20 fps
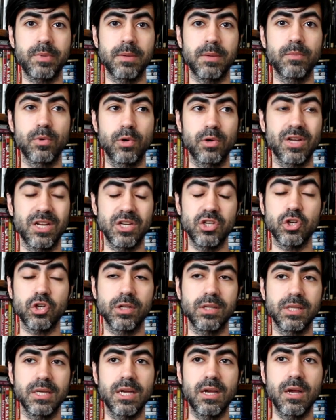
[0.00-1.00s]
him
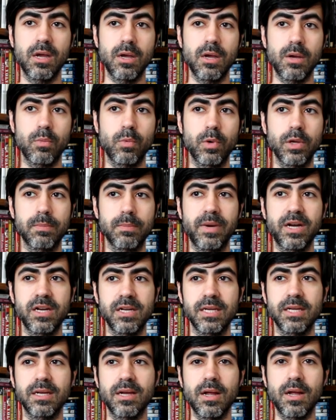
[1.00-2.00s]
occasionally with
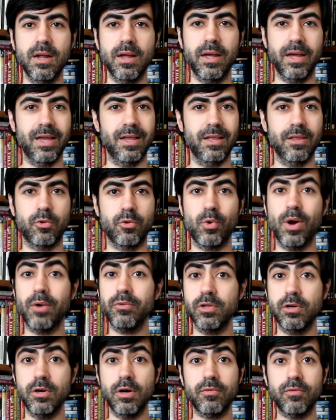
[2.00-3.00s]
money. And
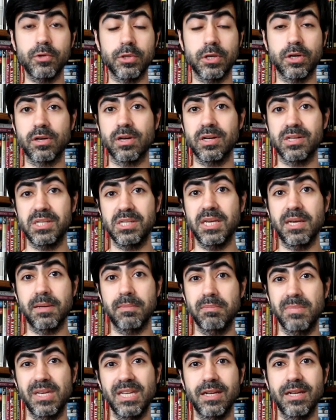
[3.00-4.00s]
throughout the novel, you're going to see
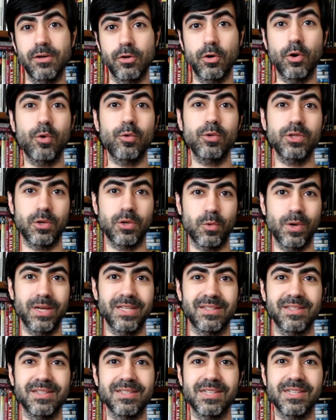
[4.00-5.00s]
him meeting old
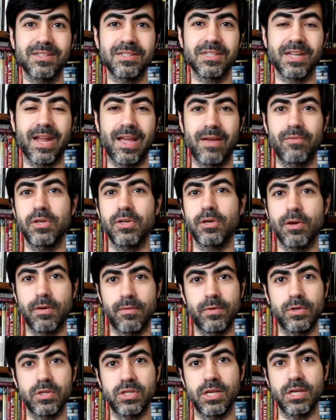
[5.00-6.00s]
acquaintances and having
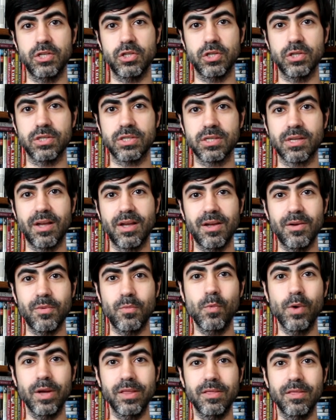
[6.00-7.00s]
conversations
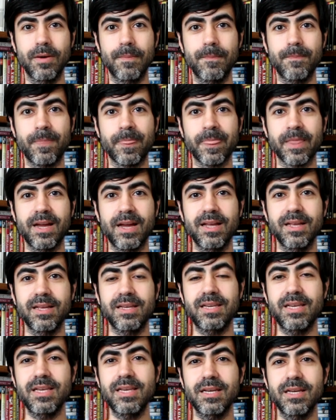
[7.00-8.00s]
with them.
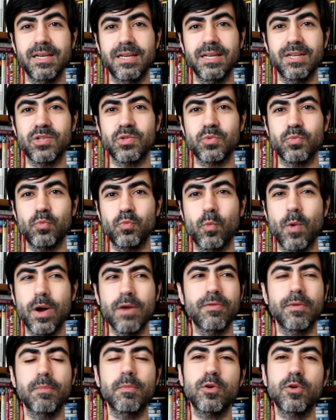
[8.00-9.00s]
He is one
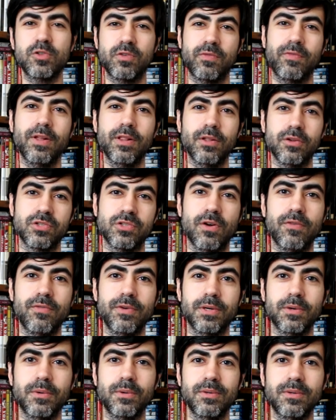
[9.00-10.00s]
of the most
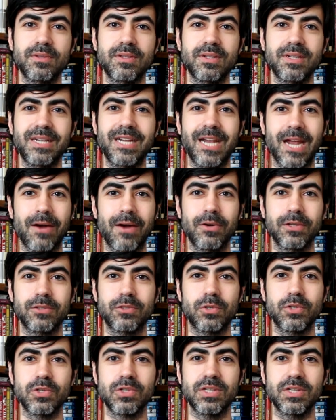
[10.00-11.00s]
philosophical
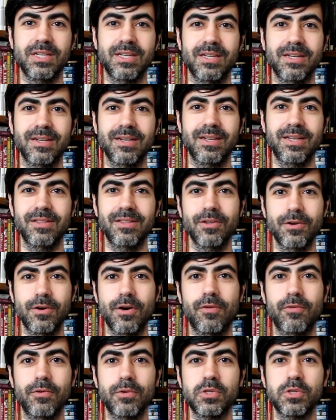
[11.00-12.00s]
characters in the
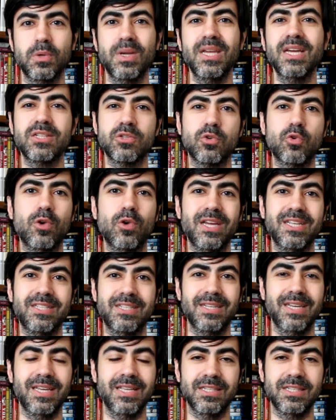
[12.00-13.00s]
novel. So he has
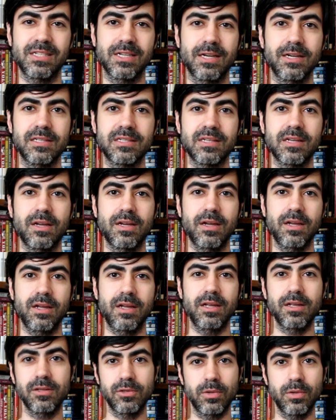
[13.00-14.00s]
great insight
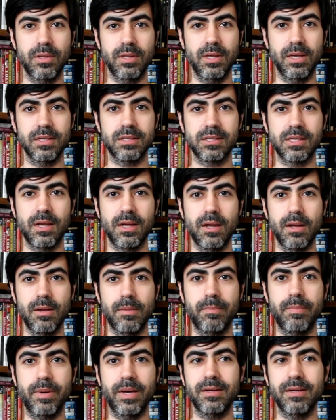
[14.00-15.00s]
into things.
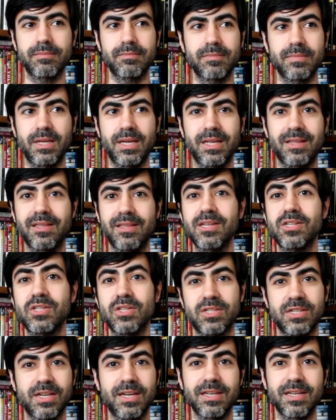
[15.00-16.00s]
But in this
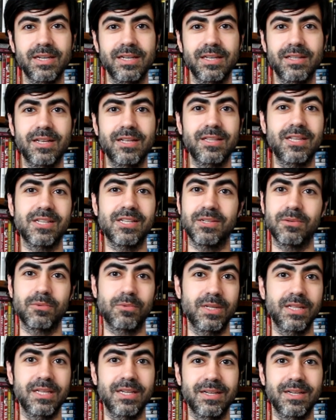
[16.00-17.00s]
society, that doesn't
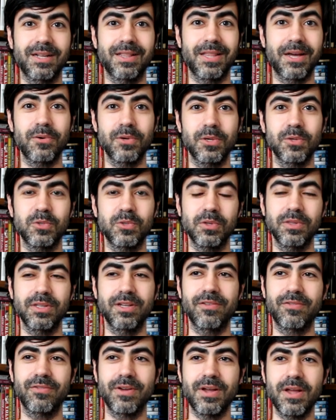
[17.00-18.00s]
really allow you to
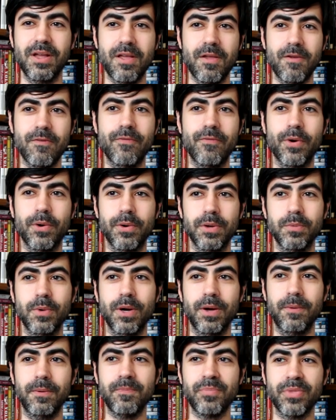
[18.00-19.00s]
live very
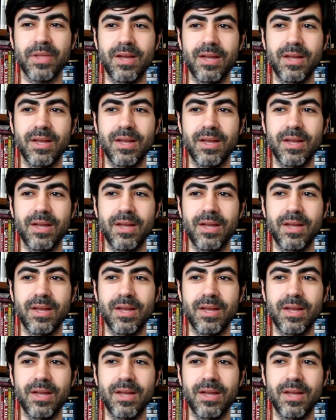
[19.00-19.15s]
well.